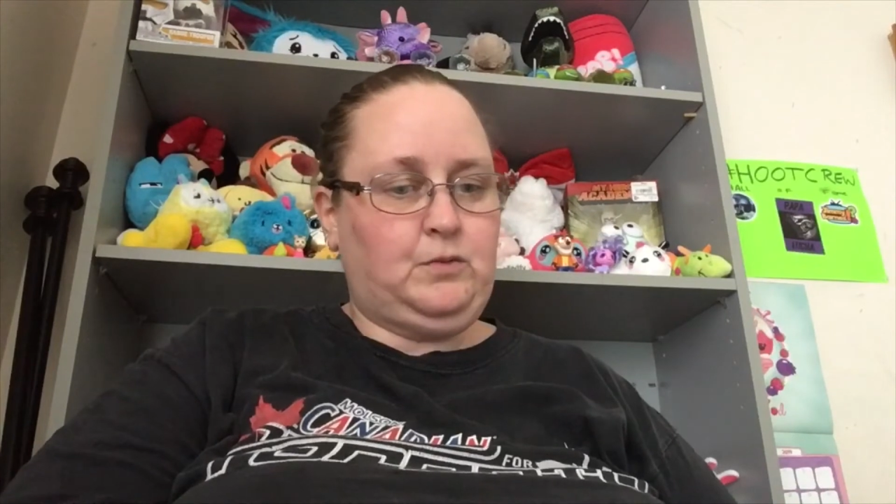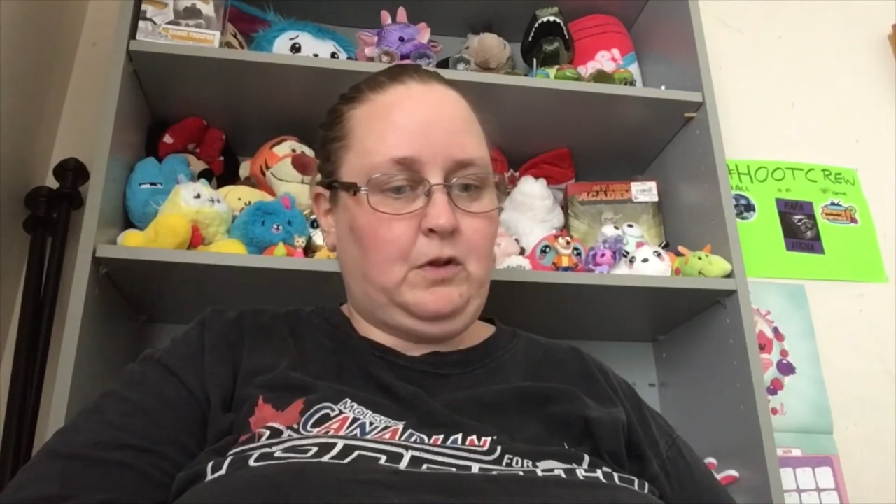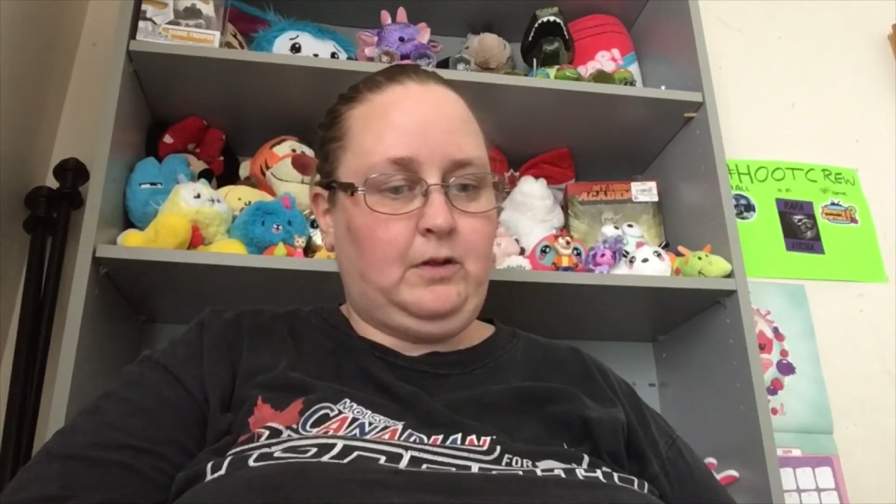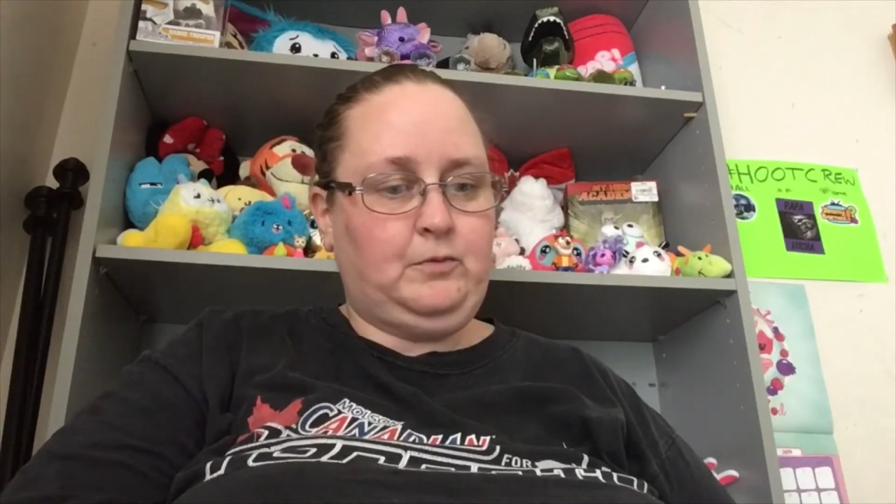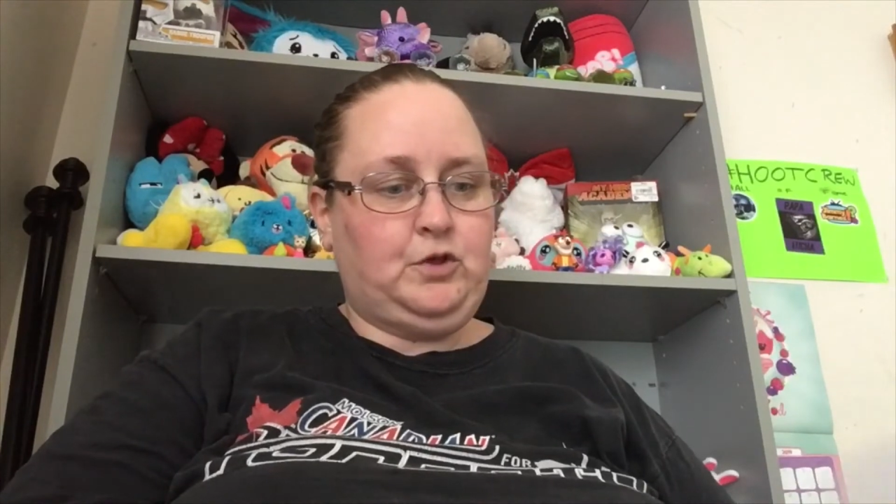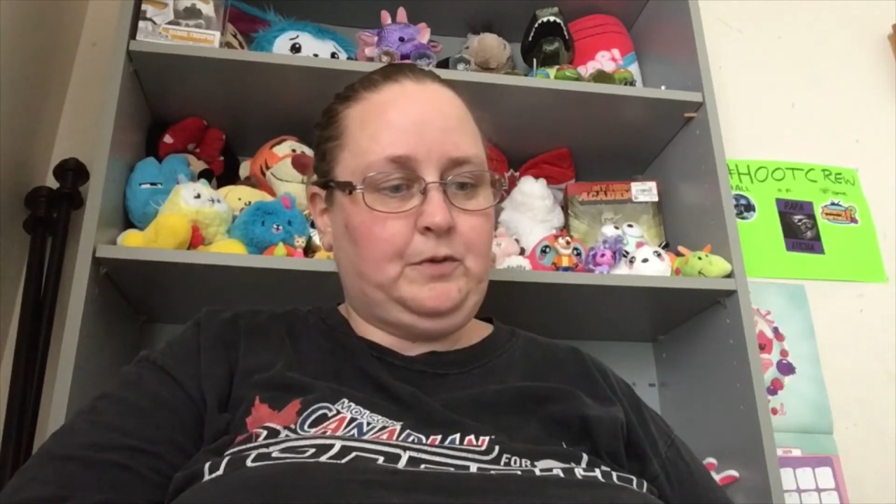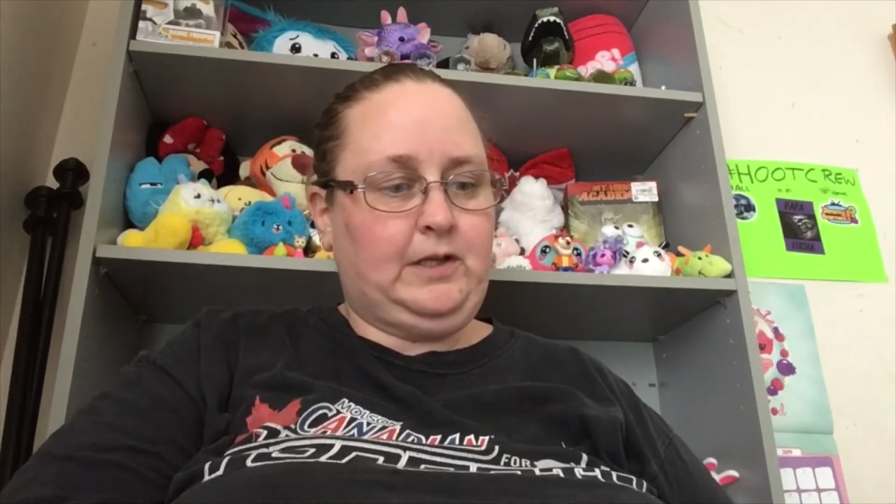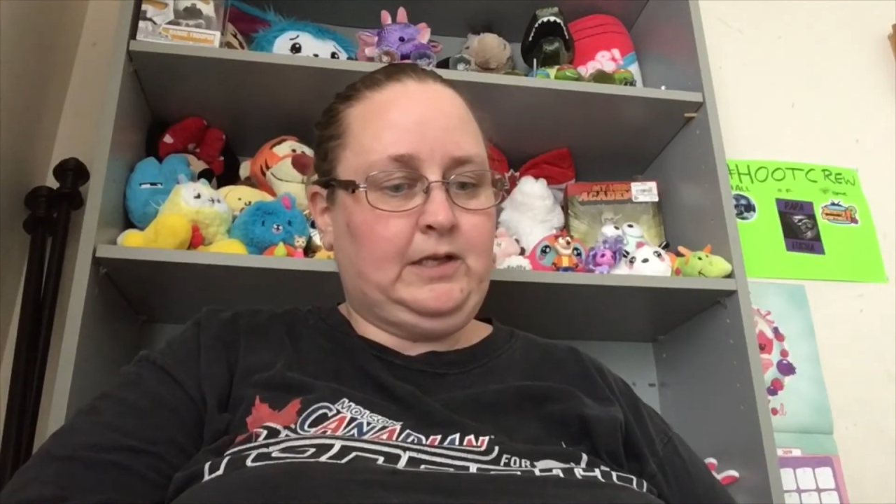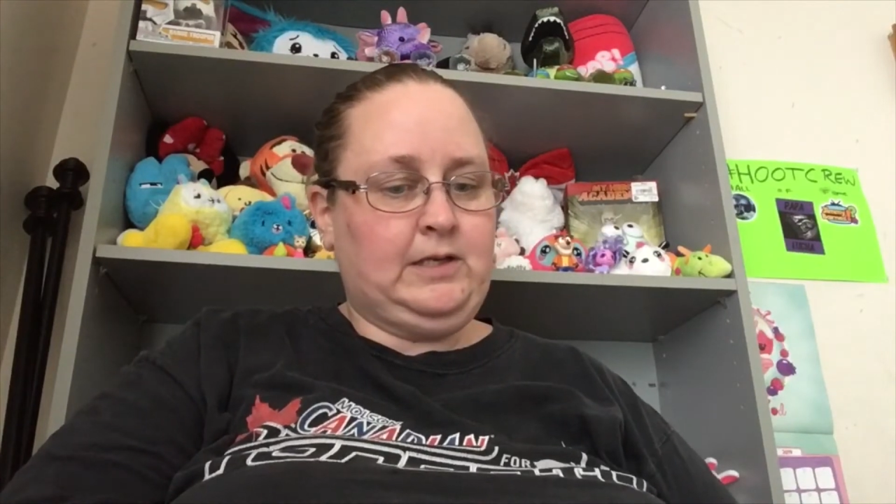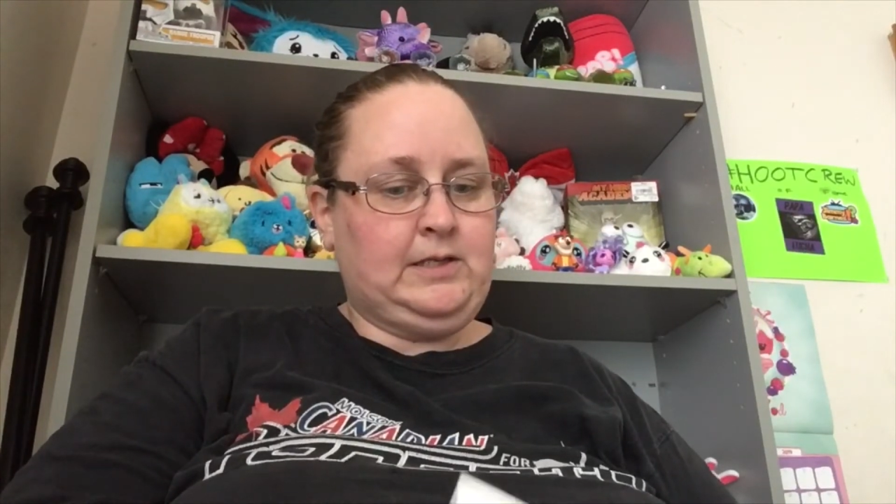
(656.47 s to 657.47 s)
while I'm
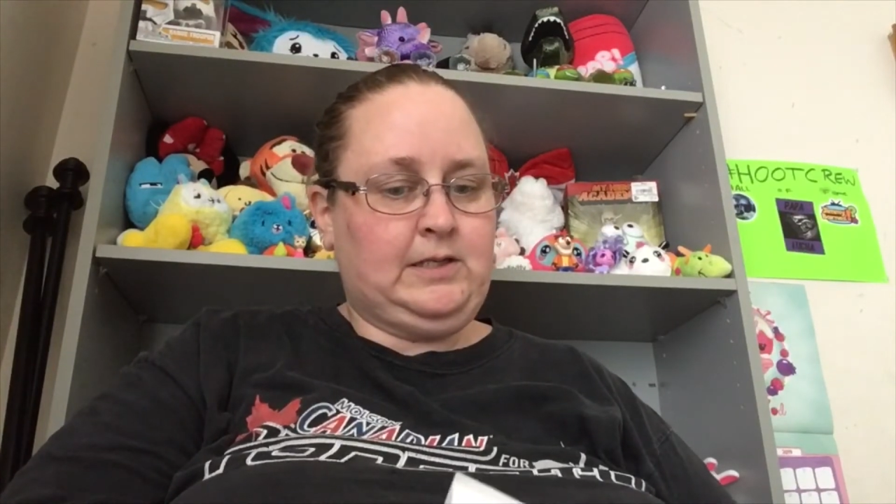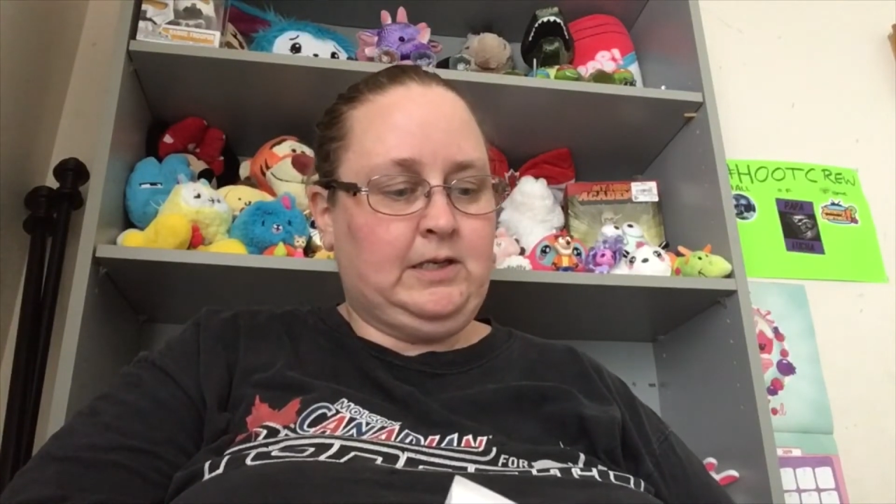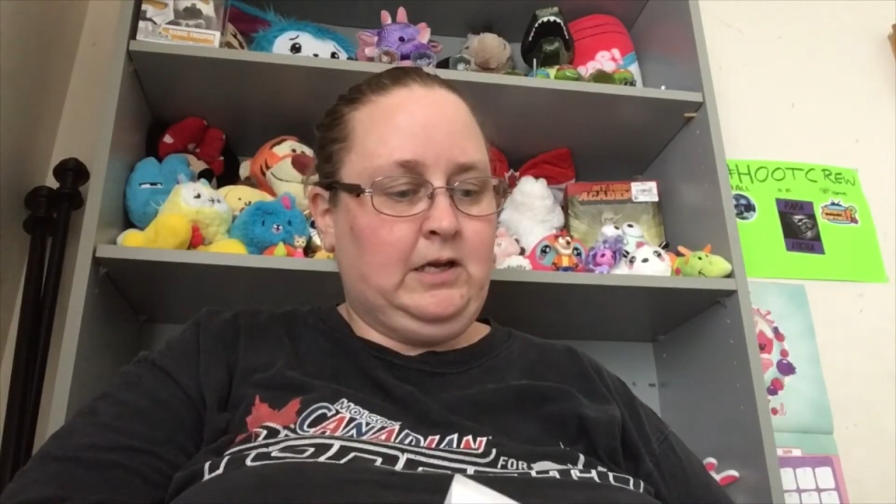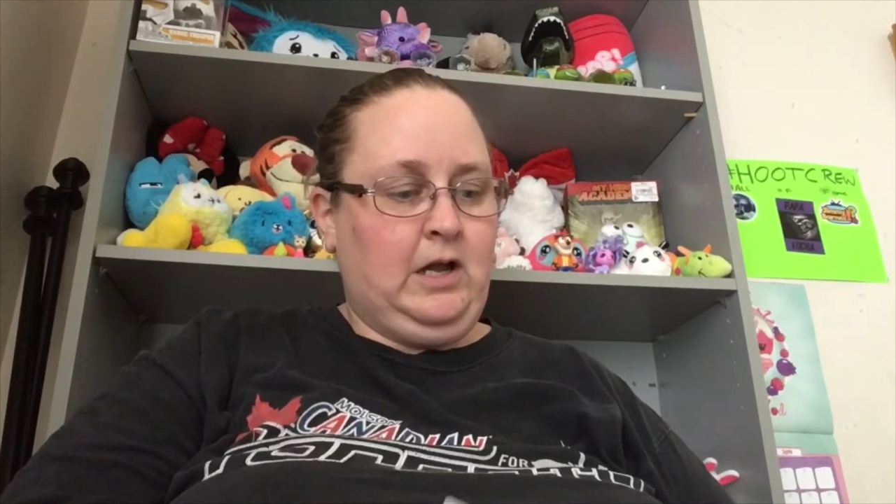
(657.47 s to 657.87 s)
doing this.